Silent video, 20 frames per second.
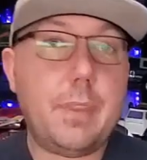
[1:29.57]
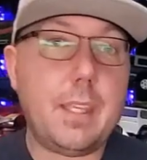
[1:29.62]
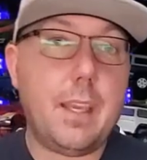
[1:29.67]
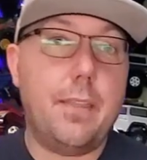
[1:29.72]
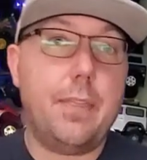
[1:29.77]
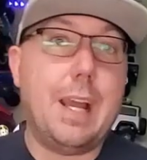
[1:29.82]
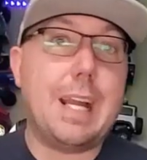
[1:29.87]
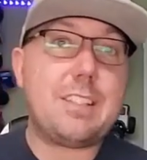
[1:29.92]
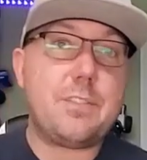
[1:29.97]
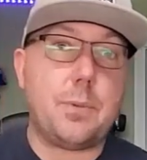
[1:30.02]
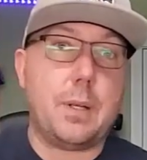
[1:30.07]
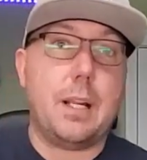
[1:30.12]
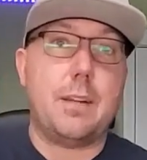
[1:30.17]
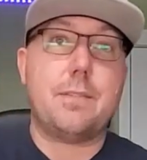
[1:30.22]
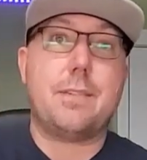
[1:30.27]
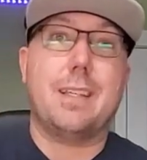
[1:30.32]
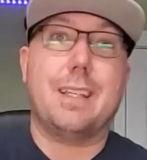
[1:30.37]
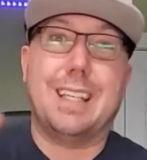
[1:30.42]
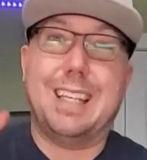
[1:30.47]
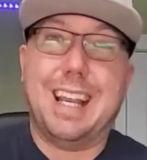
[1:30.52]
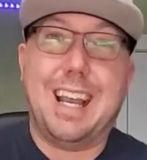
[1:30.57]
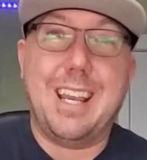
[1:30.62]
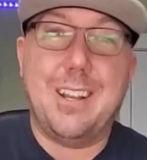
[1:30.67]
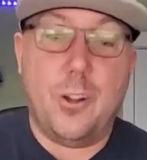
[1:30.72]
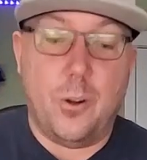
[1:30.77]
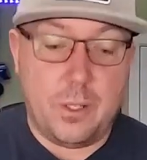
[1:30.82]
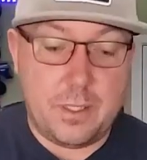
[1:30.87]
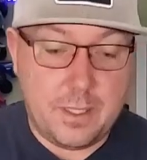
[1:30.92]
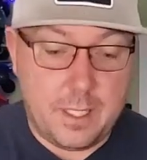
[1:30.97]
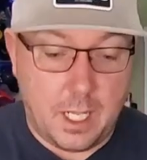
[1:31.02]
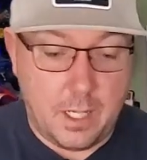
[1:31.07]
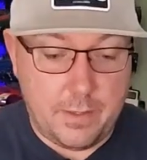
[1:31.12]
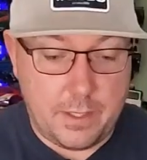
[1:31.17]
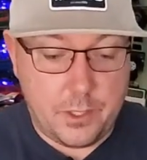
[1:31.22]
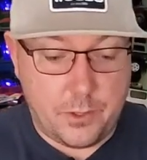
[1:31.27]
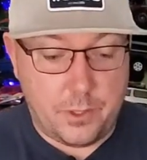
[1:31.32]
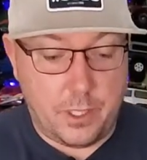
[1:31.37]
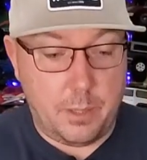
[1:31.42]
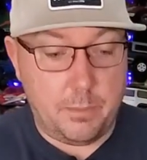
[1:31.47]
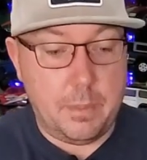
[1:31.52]
That's what I was thinking. I know it's kind of
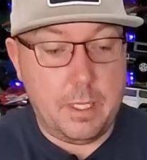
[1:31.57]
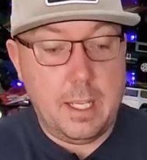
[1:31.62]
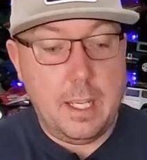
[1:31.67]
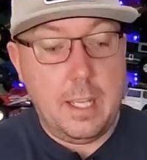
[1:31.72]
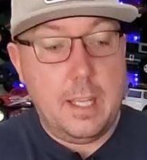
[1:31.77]
extreme.